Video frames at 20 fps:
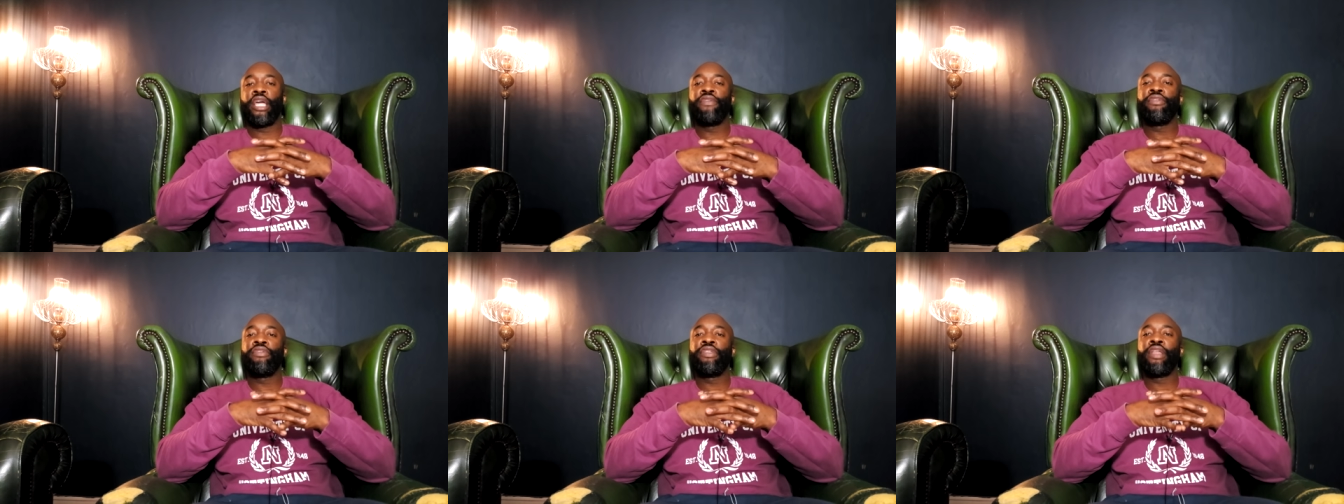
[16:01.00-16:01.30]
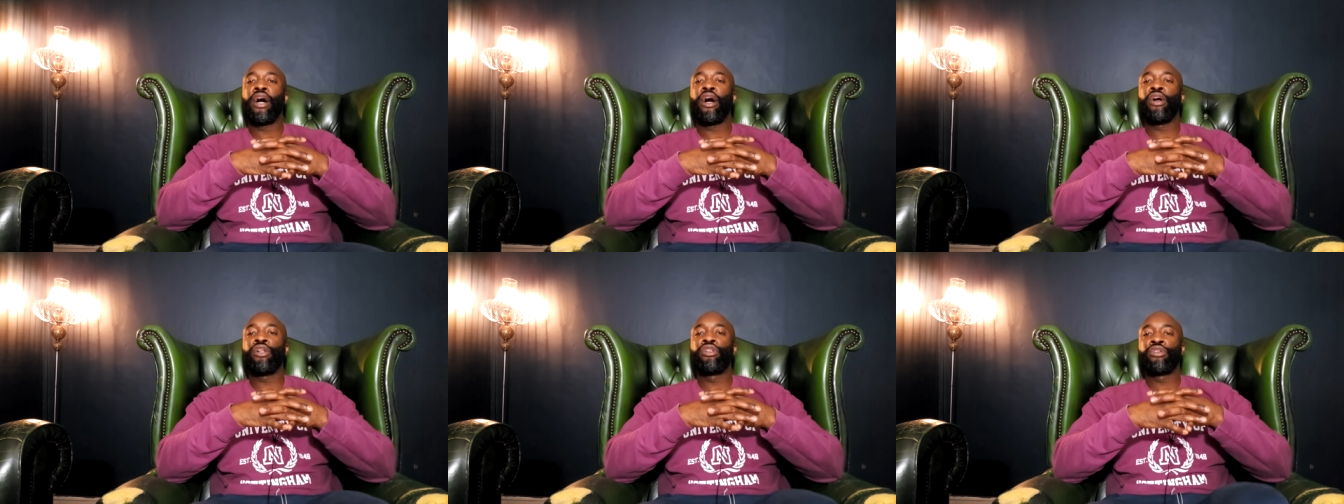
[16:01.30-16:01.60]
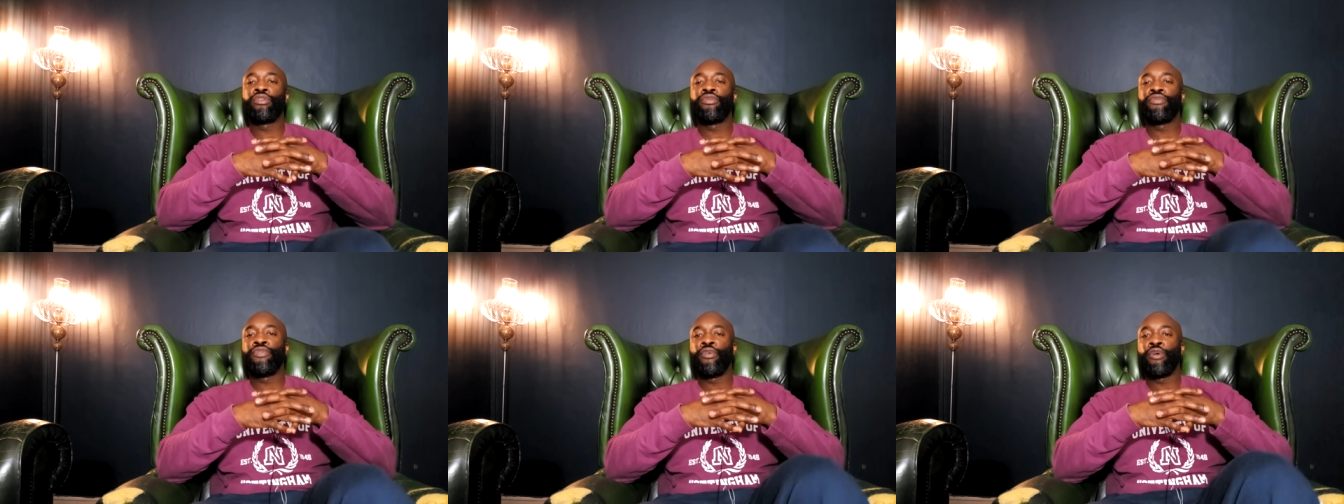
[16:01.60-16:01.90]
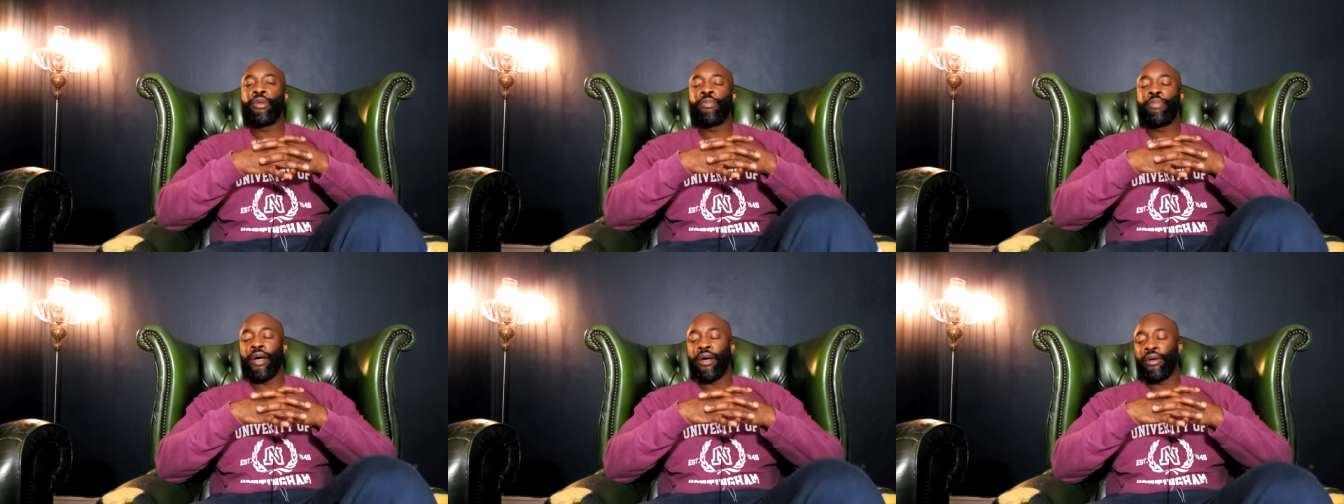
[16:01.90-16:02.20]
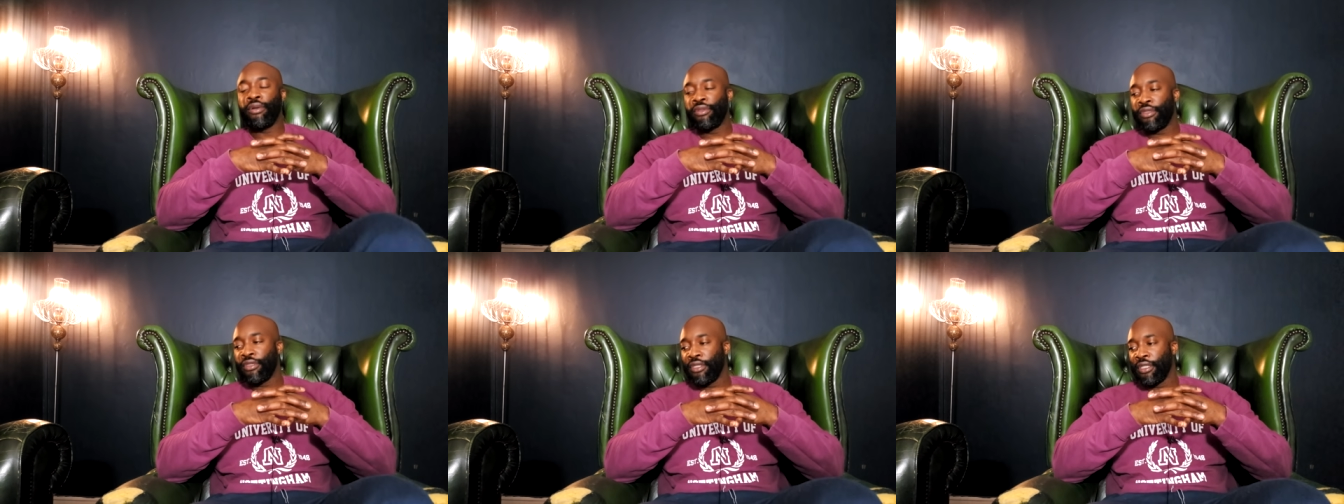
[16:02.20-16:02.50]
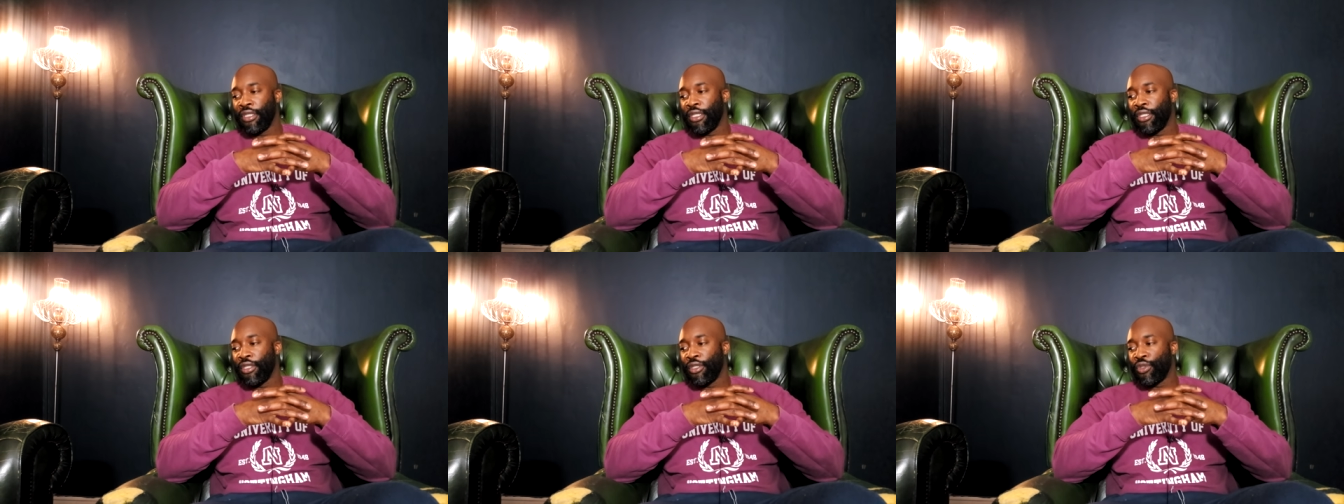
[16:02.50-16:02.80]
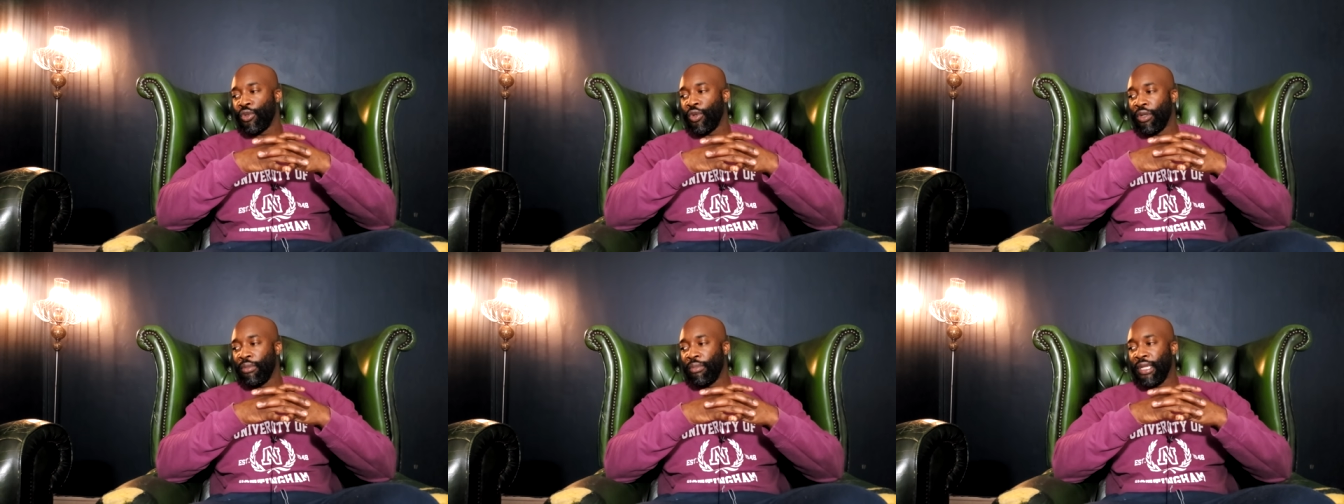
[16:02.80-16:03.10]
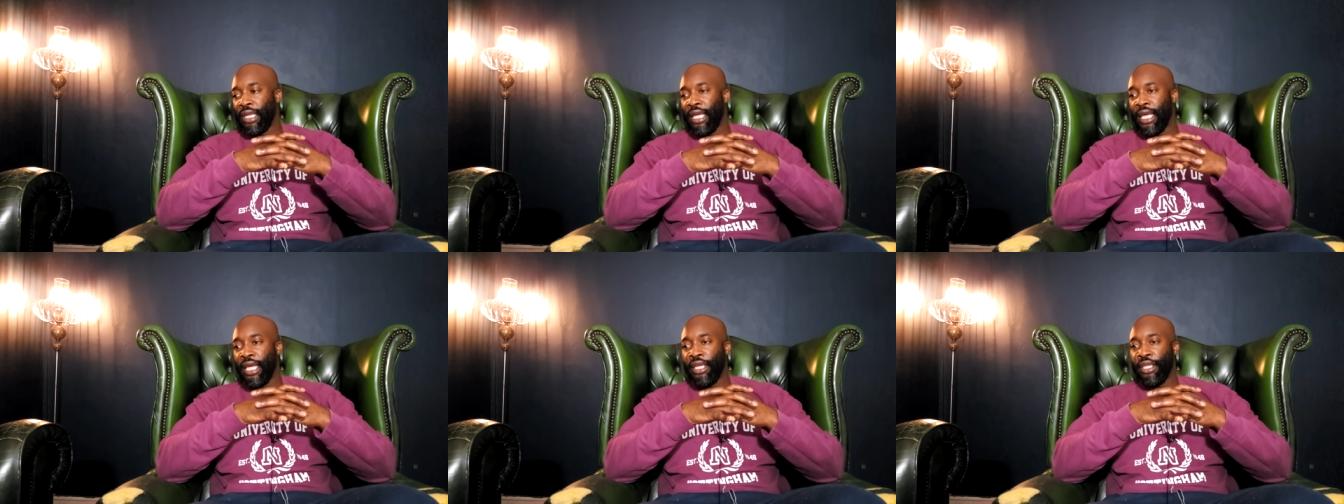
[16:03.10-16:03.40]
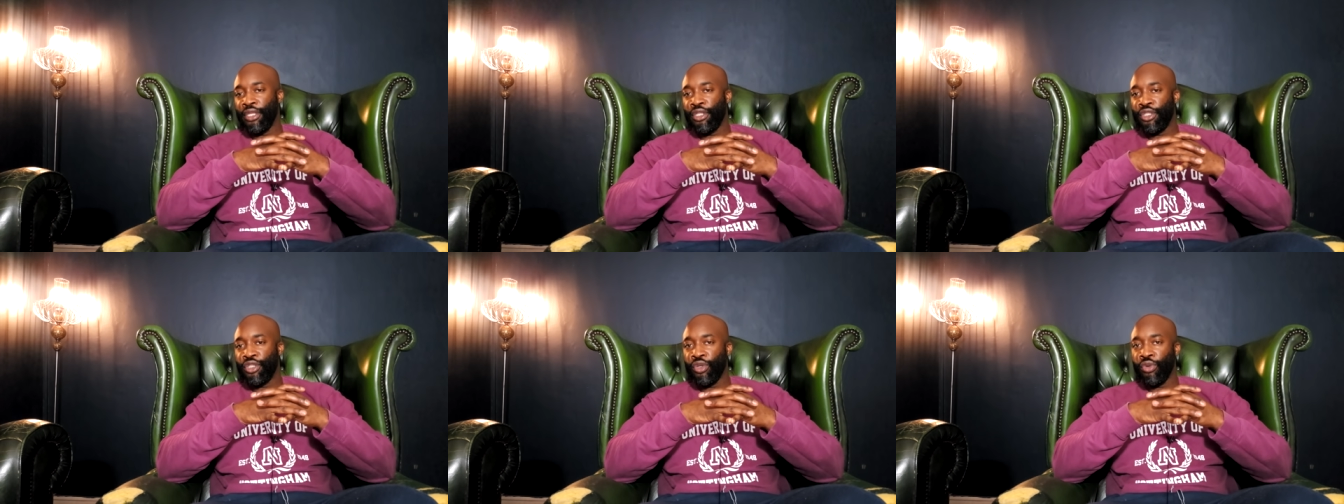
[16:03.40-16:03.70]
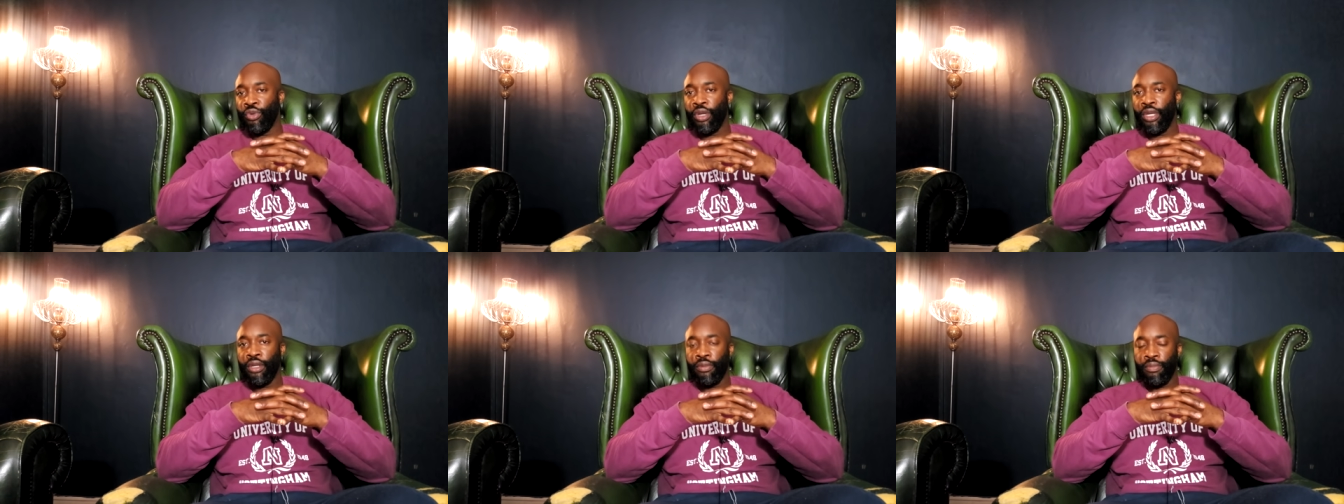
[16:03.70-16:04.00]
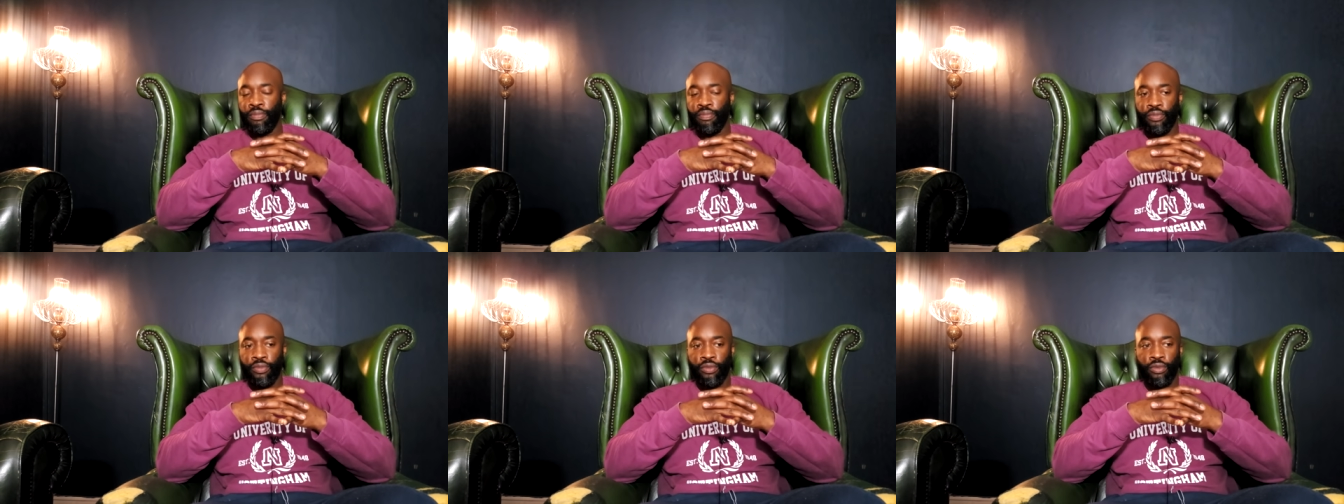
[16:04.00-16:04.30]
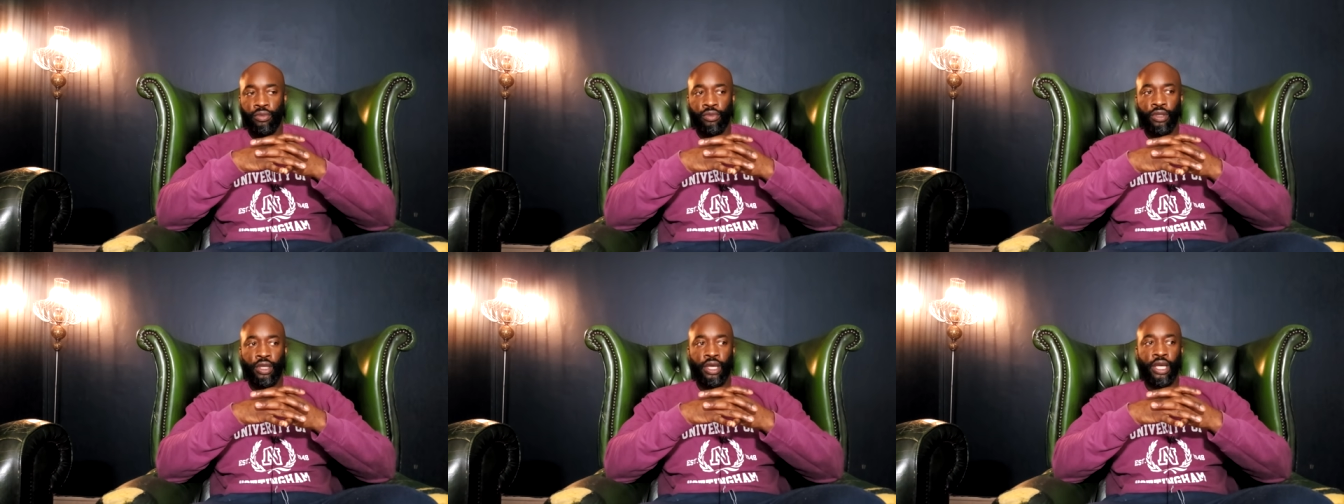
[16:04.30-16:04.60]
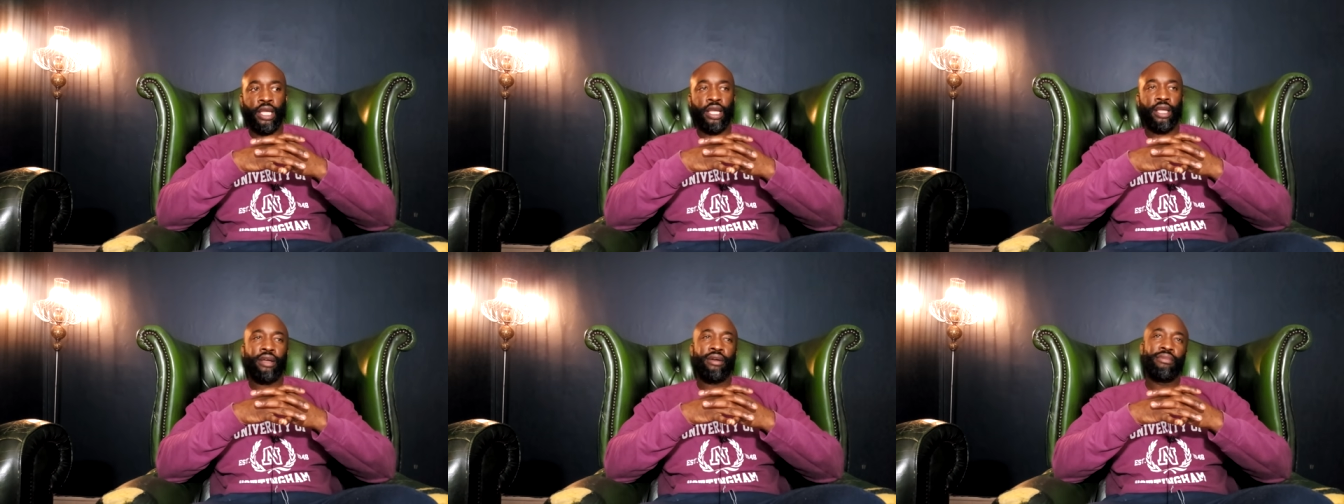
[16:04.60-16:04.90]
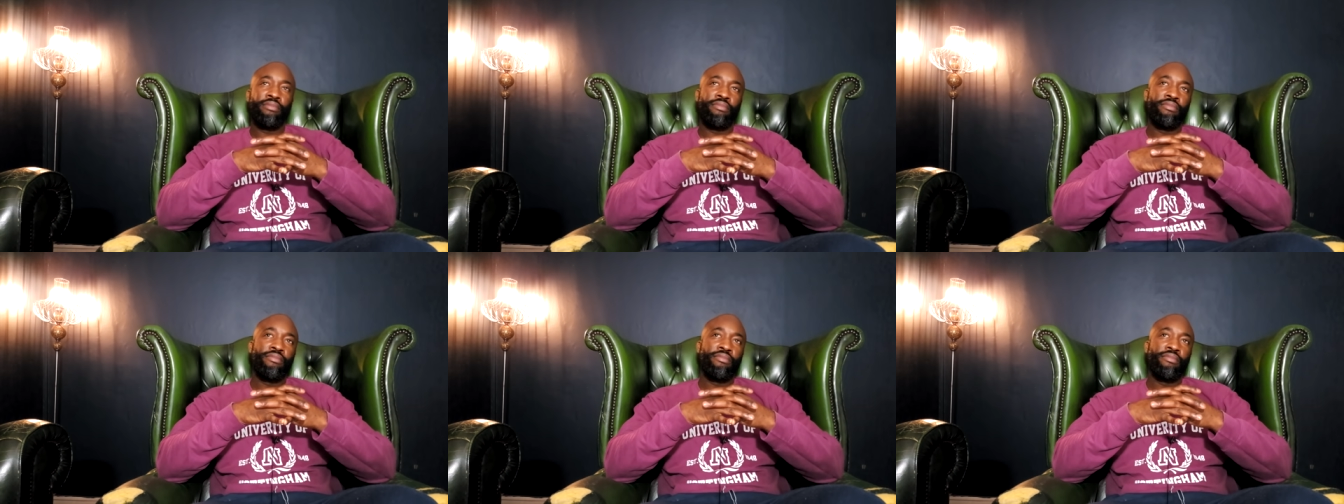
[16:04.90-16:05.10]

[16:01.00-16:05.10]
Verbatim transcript: even that one hundred forty pound tournament that Eddie's doing, like,